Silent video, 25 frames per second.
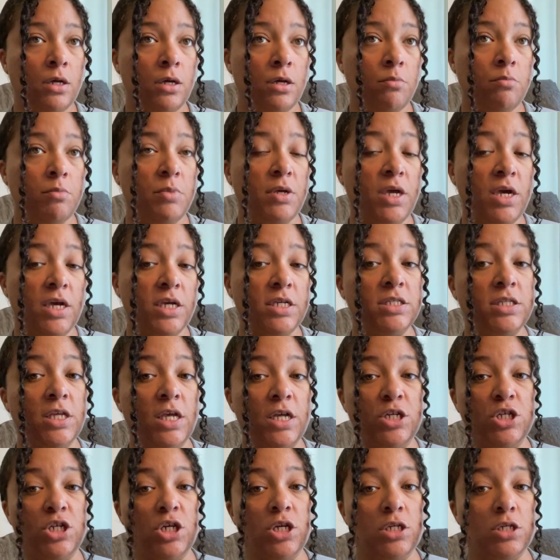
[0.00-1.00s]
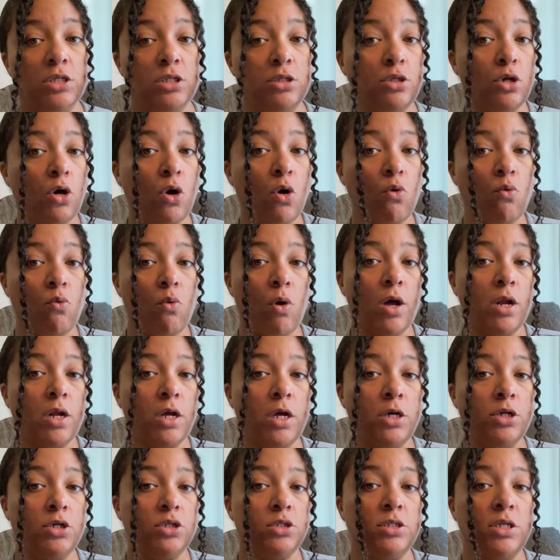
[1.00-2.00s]
because they just don't want to
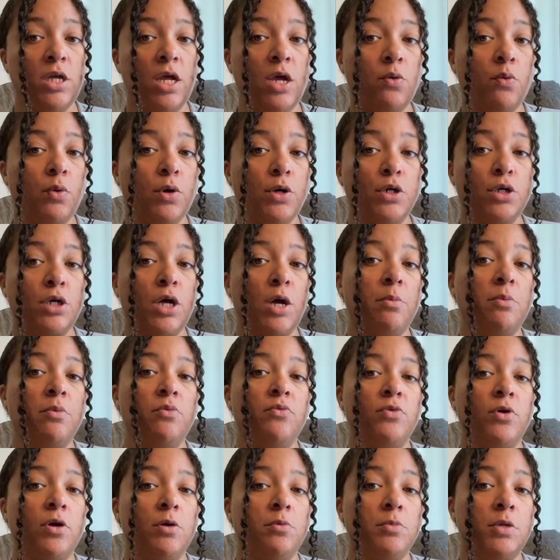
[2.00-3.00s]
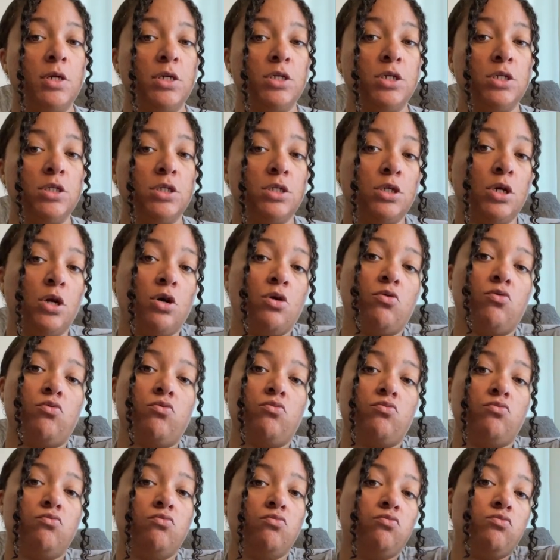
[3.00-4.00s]
understand where you're coming from. They just don't,
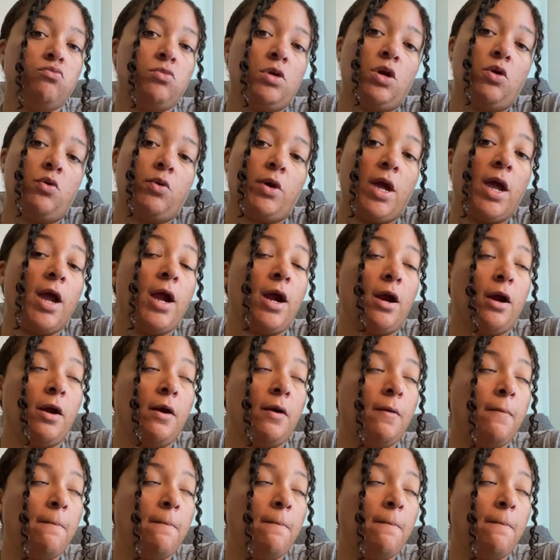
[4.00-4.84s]
they don't care.